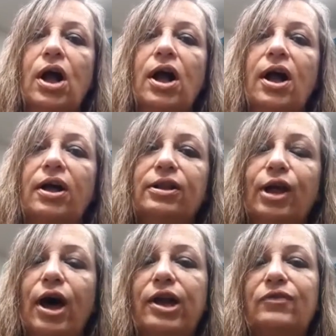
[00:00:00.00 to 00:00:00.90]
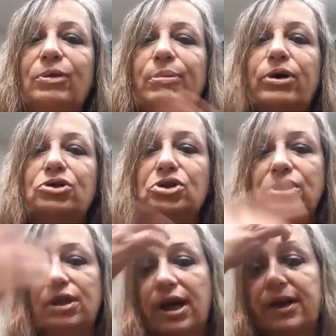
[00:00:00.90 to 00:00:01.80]
a lot of
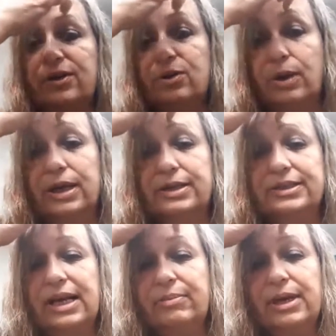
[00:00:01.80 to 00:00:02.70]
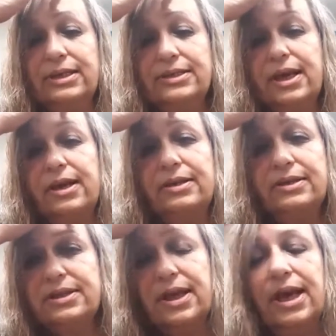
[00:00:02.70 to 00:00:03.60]
emotion either way. Does that make sense?